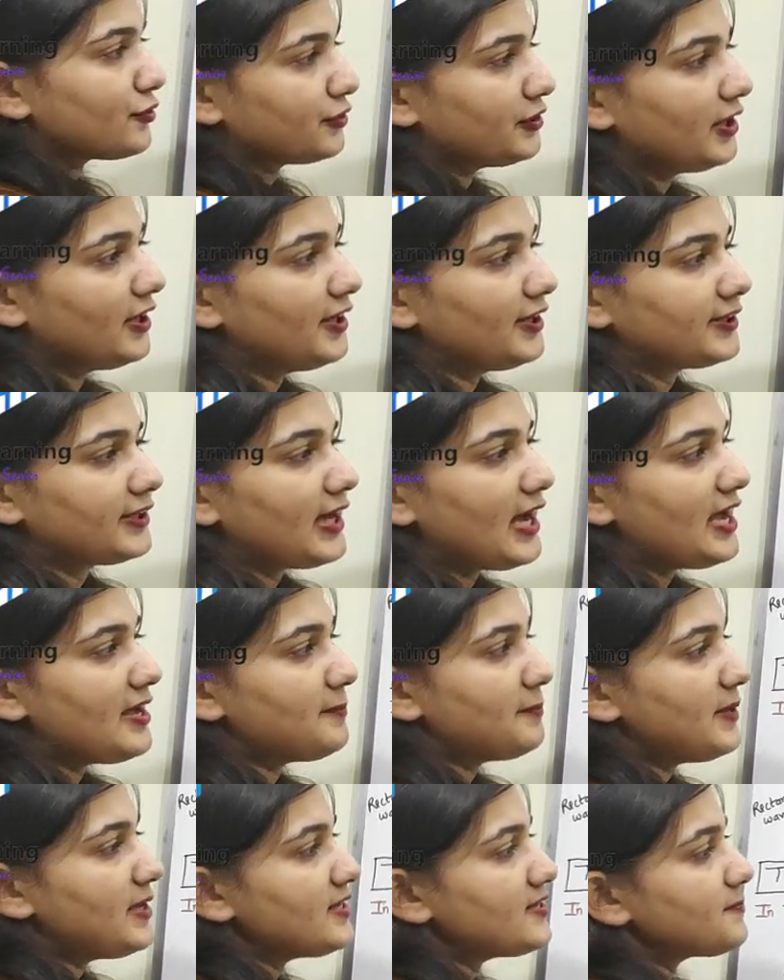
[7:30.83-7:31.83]
So third
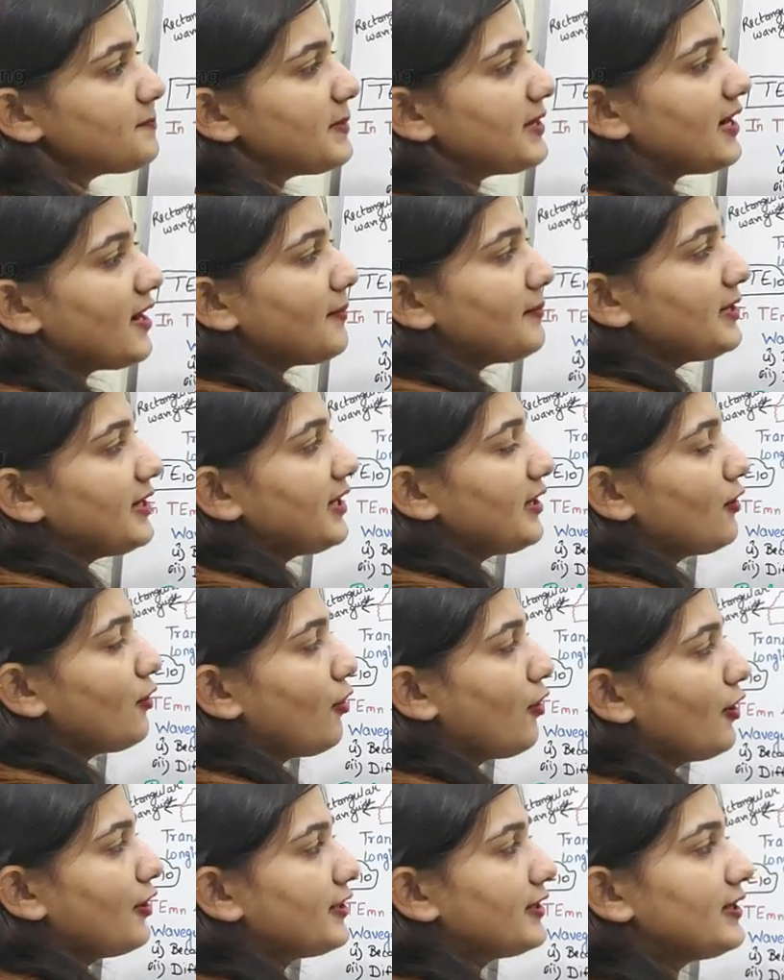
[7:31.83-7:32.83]
type is pyramidal
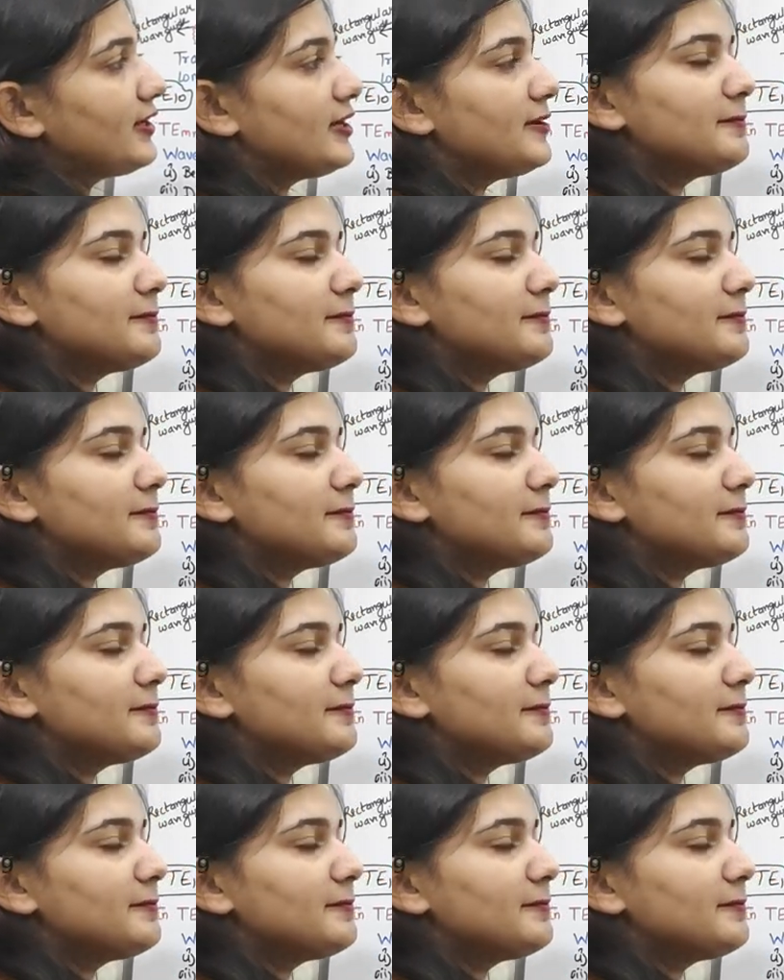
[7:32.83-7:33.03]
horn.